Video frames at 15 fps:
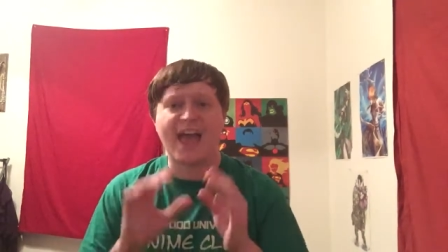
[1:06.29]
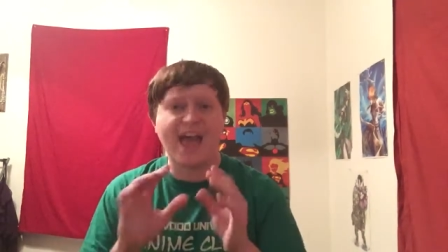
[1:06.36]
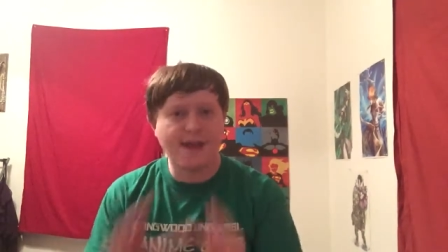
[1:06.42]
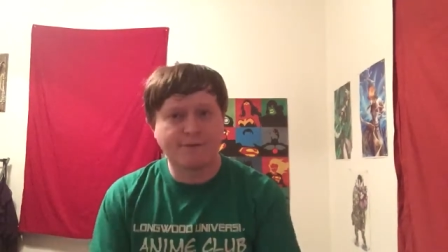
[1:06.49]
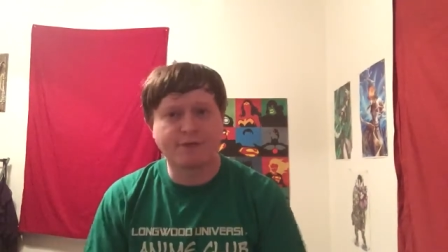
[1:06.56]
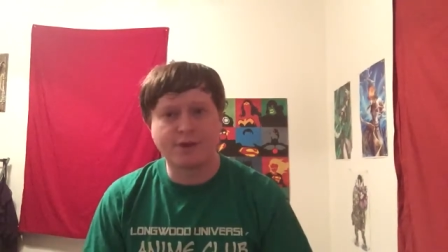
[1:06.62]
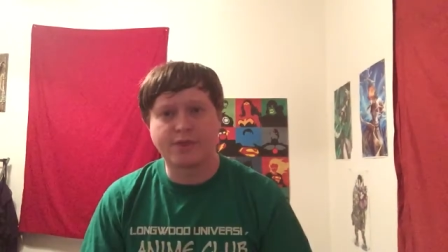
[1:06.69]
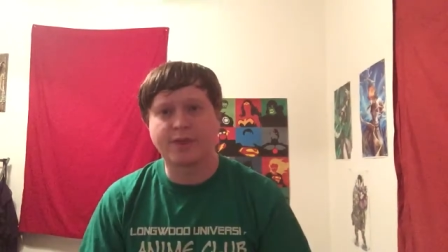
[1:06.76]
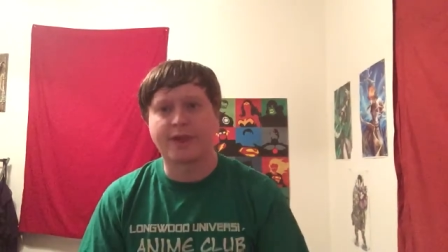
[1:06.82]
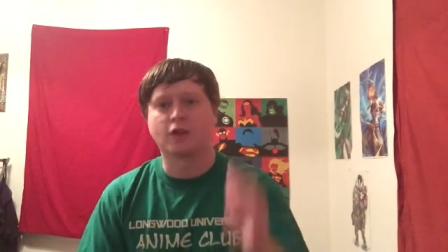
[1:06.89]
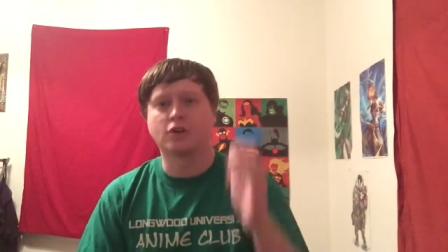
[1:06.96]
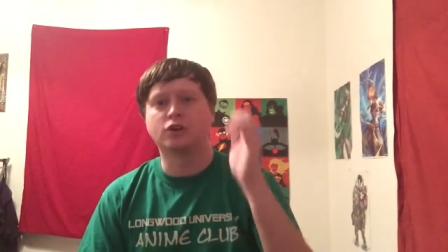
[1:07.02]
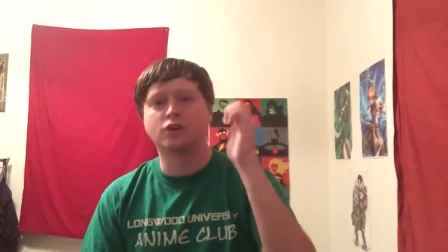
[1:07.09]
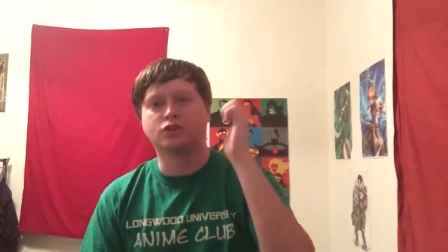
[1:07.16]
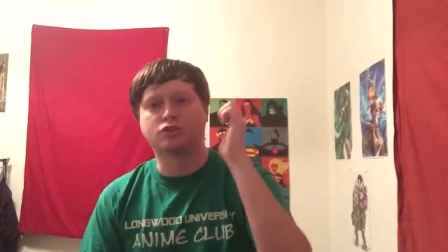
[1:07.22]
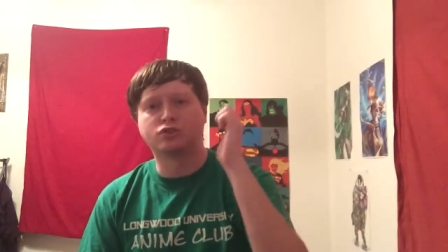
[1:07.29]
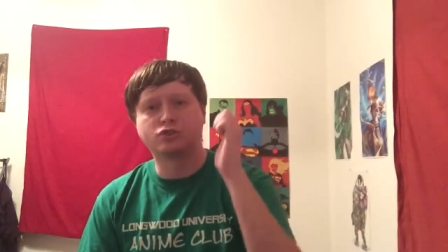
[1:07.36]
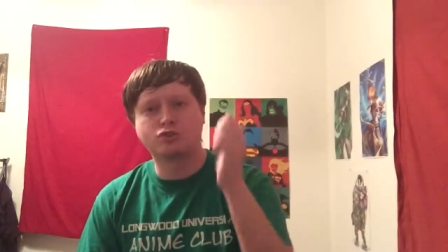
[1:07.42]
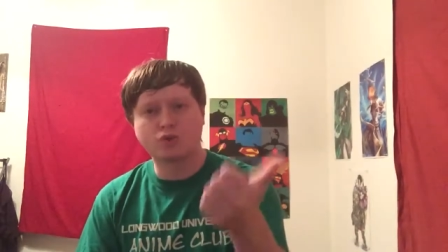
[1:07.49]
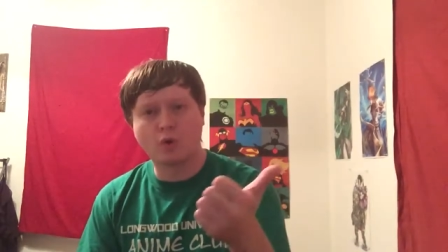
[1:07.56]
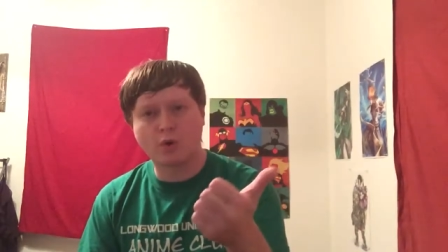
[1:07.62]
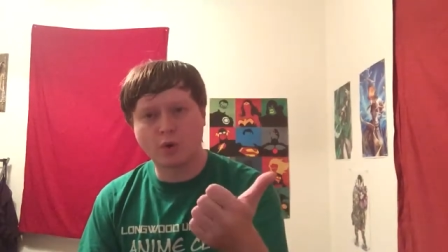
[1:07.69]
Everything. Good
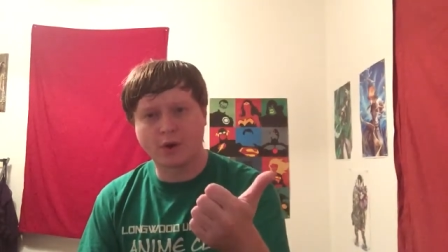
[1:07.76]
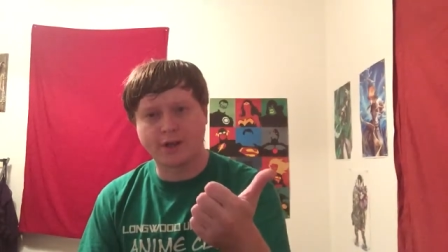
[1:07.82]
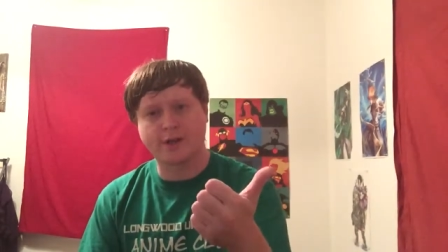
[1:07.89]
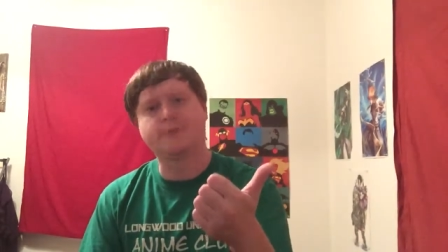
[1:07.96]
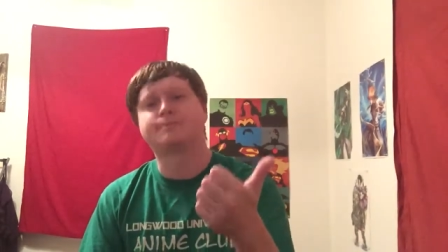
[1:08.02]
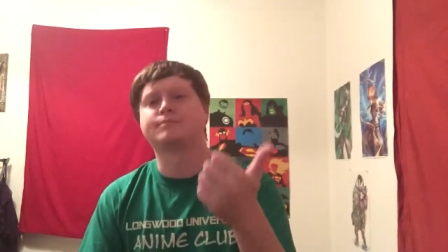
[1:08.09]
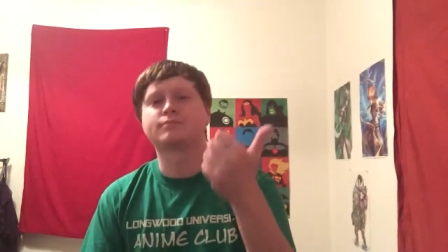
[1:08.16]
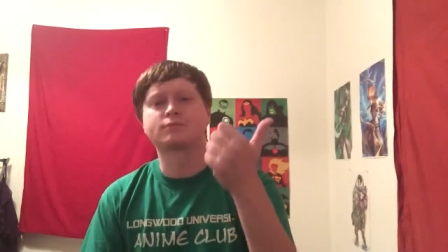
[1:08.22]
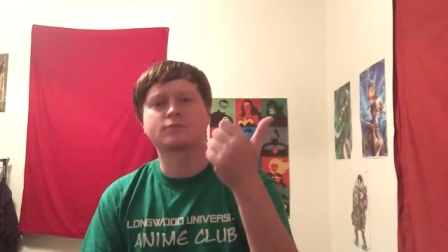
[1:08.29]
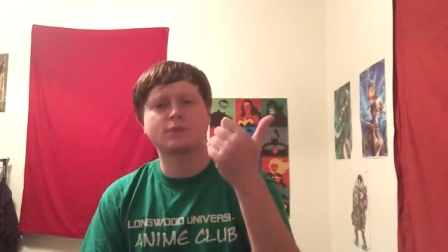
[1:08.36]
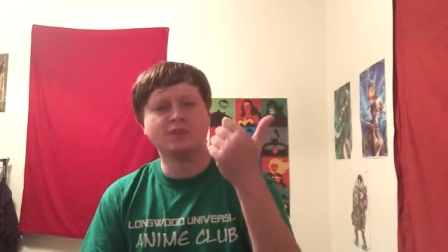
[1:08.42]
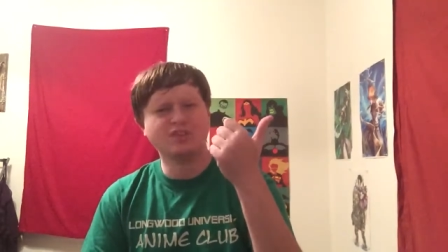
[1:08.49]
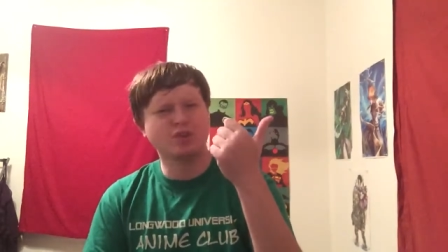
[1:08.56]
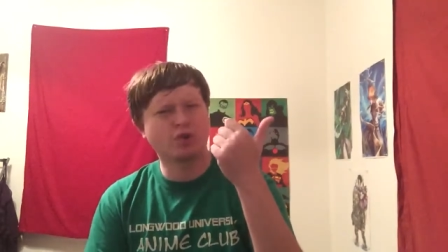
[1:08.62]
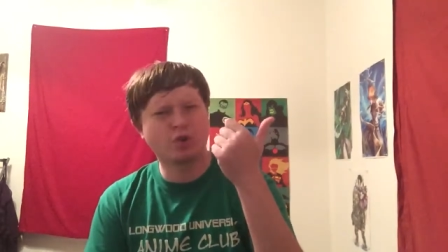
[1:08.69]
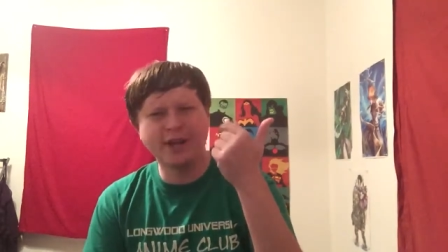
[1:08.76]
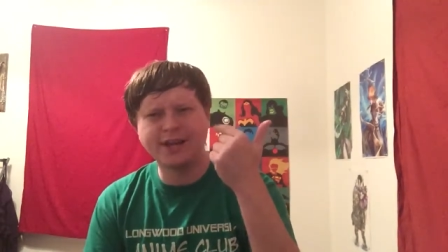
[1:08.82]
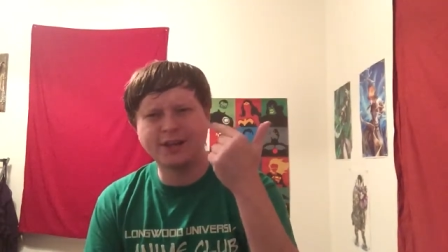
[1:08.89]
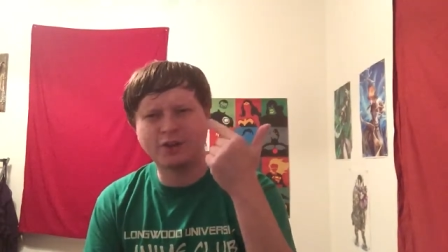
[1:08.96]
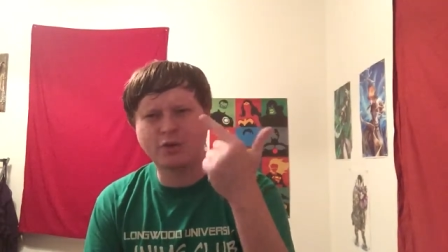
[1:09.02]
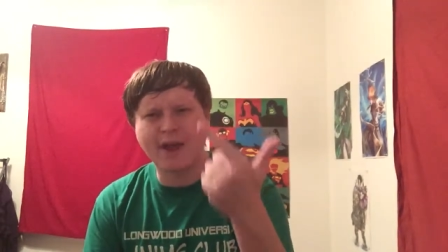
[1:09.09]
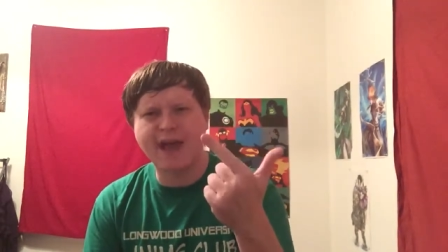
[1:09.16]
story,
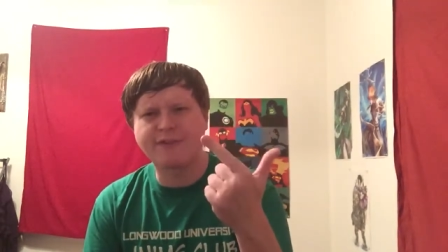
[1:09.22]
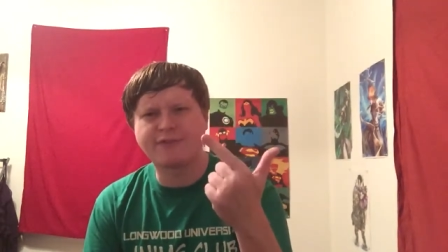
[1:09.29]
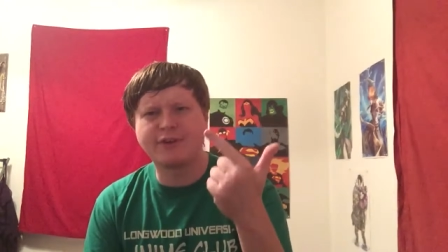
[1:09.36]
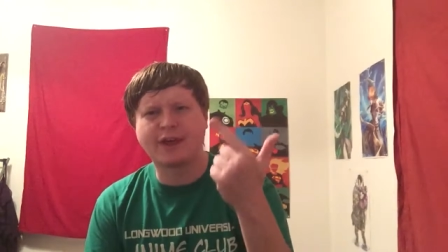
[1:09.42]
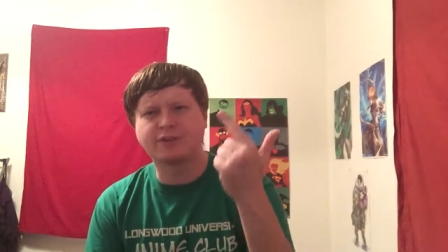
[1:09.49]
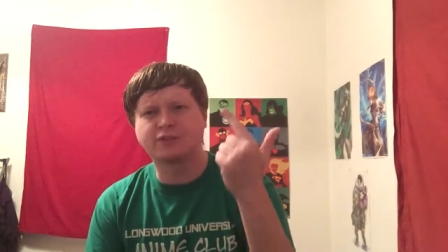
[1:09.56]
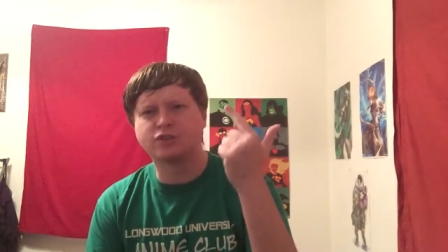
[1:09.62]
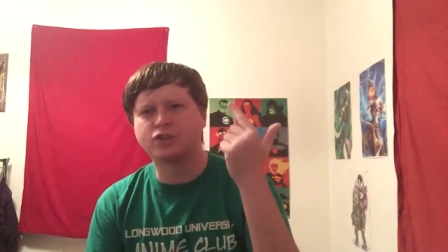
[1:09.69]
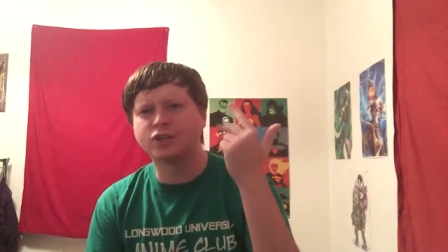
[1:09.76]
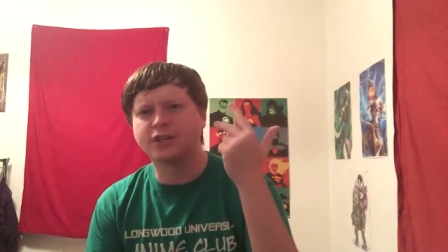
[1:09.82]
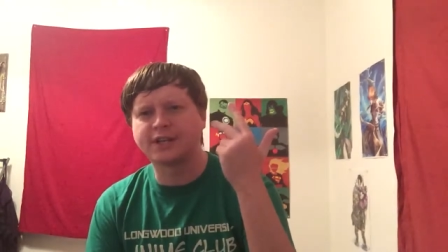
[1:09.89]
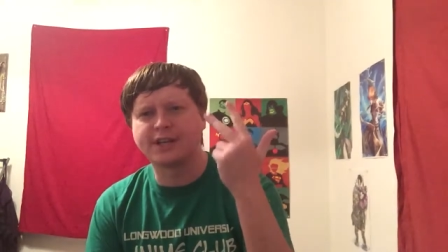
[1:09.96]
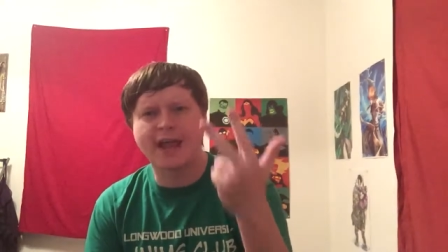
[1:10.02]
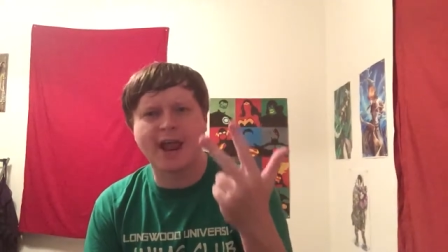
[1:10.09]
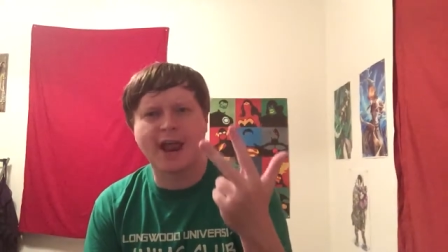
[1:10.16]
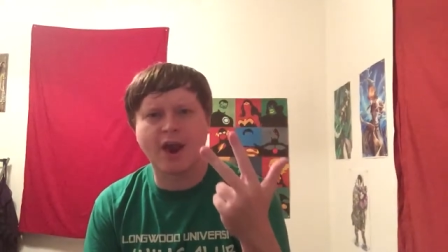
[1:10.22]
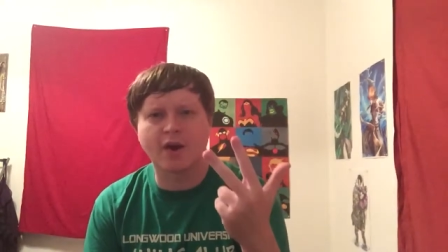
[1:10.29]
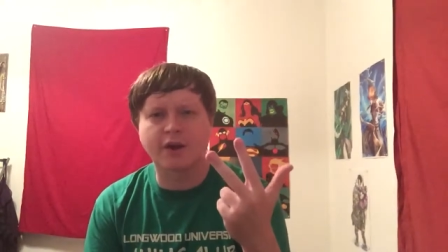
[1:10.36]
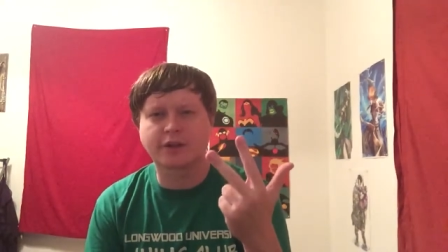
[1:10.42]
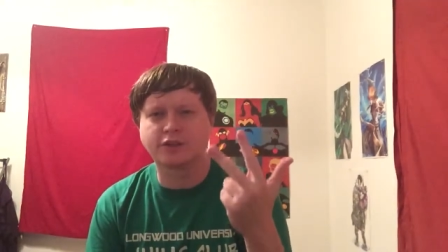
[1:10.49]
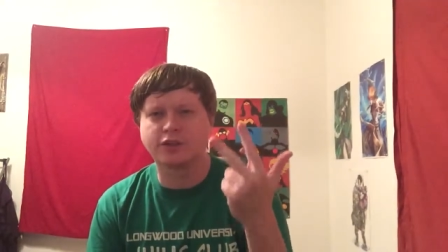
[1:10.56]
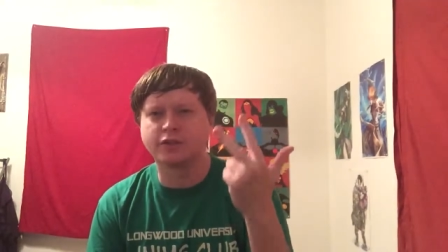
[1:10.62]
great graphics, good
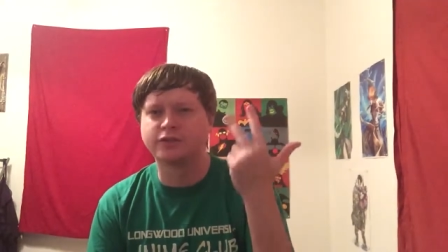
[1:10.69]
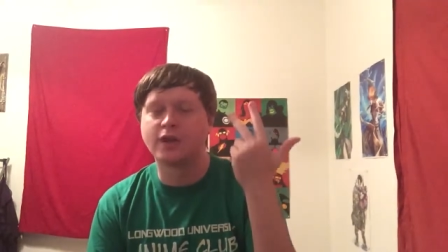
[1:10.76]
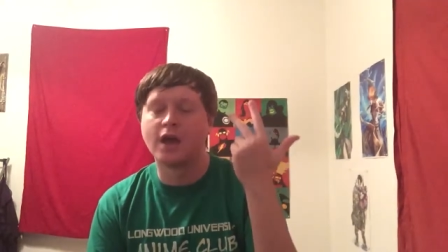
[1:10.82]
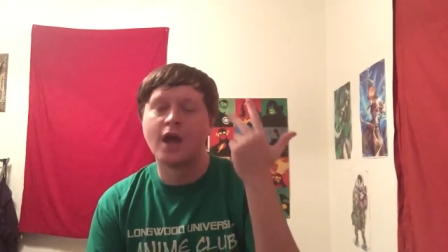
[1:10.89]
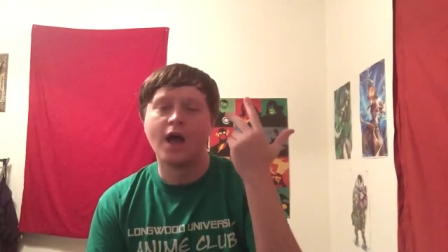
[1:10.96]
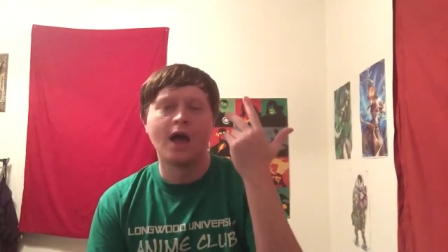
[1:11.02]
characters,